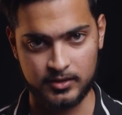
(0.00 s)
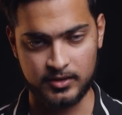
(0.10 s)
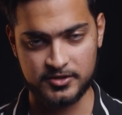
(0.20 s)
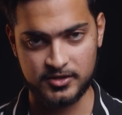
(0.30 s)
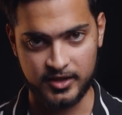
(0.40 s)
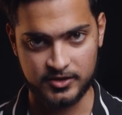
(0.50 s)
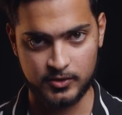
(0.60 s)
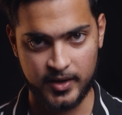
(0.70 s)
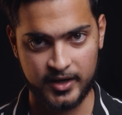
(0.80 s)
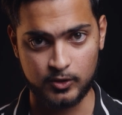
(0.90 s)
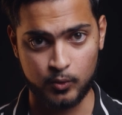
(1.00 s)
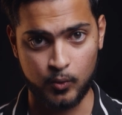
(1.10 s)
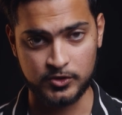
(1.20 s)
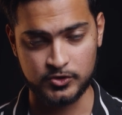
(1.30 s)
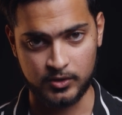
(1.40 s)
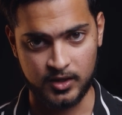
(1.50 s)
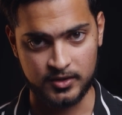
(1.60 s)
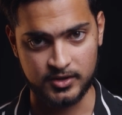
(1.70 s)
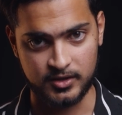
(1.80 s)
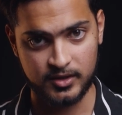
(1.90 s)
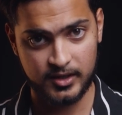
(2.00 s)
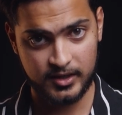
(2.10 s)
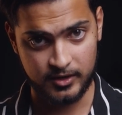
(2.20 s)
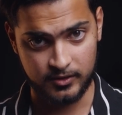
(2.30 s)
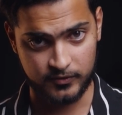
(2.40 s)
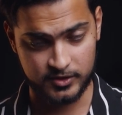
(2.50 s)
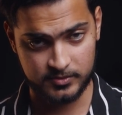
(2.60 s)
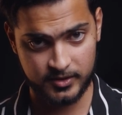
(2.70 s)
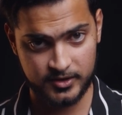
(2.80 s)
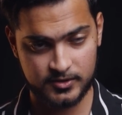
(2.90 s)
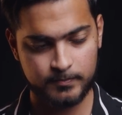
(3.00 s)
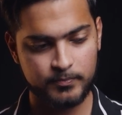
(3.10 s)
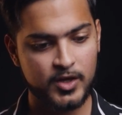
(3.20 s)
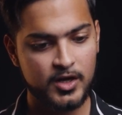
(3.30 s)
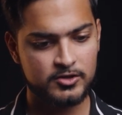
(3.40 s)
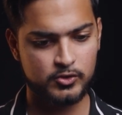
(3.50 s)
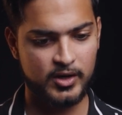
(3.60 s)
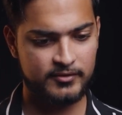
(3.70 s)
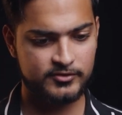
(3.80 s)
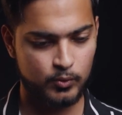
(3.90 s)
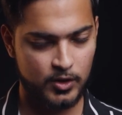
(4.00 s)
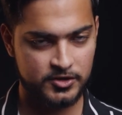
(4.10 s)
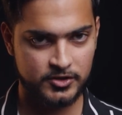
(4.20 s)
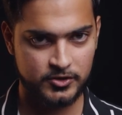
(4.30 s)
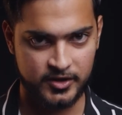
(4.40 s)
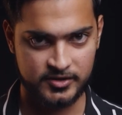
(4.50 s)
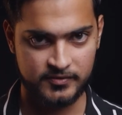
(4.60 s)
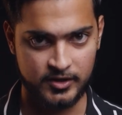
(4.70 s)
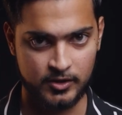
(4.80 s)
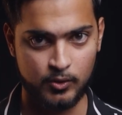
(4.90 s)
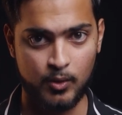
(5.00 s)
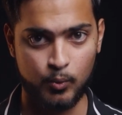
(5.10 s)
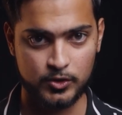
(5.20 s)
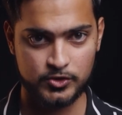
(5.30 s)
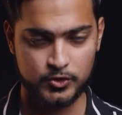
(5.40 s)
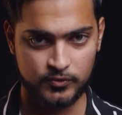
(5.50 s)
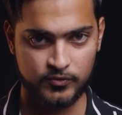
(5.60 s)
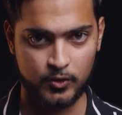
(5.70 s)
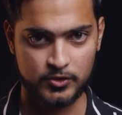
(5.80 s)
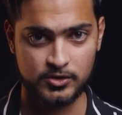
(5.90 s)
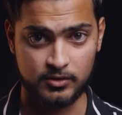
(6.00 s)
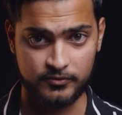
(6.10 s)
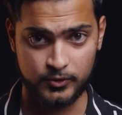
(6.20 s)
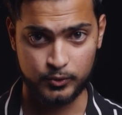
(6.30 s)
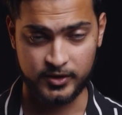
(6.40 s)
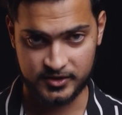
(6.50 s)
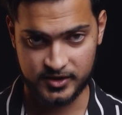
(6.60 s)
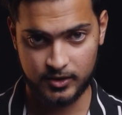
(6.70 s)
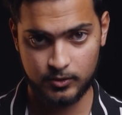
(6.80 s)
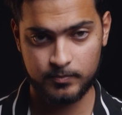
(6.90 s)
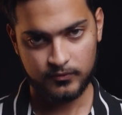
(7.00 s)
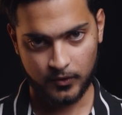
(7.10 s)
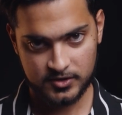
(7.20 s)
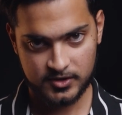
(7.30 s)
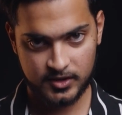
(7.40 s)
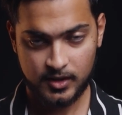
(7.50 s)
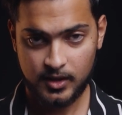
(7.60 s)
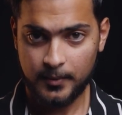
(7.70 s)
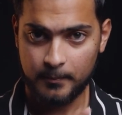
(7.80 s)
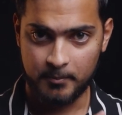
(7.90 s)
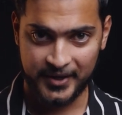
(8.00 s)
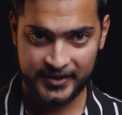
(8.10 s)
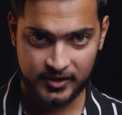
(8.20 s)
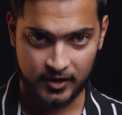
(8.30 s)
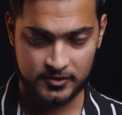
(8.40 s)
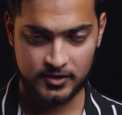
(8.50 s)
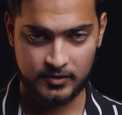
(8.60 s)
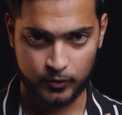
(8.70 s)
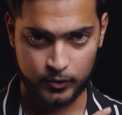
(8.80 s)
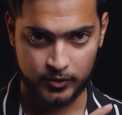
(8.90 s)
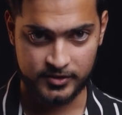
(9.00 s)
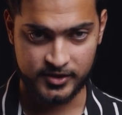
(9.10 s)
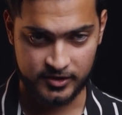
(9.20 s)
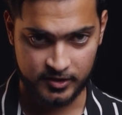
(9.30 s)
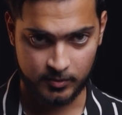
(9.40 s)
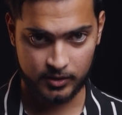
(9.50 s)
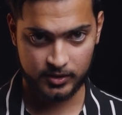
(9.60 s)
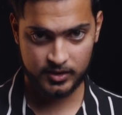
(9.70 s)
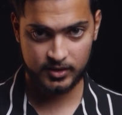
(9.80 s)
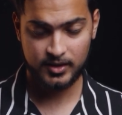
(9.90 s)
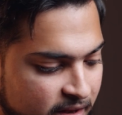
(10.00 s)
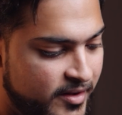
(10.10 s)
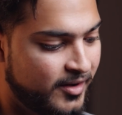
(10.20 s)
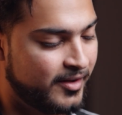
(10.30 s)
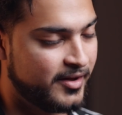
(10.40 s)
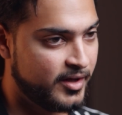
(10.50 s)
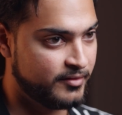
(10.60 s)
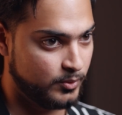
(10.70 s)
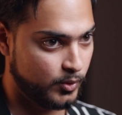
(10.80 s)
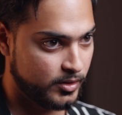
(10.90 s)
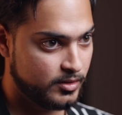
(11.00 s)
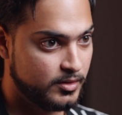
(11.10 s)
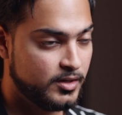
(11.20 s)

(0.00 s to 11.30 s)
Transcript: unless they interact or watch your content in the first place. So after watching today's video, I want you to focus on a few things now. First thing, make content for your intended market and not everyone.